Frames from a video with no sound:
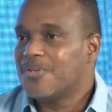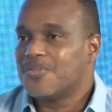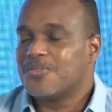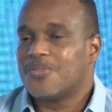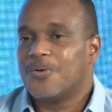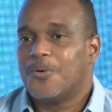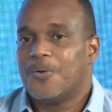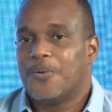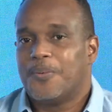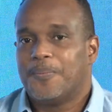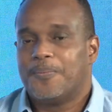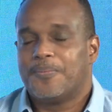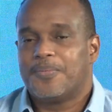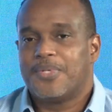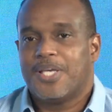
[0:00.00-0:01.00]
So,
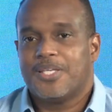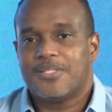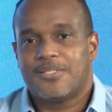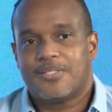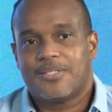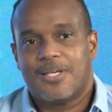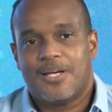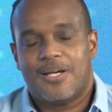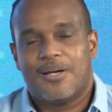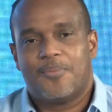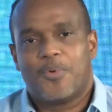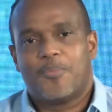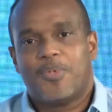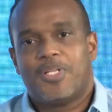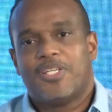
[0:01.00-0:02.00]
yes,
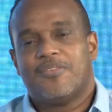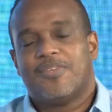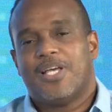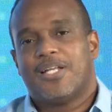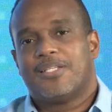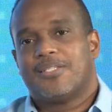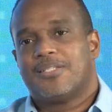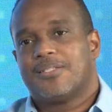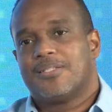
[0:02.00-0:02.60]
we believe that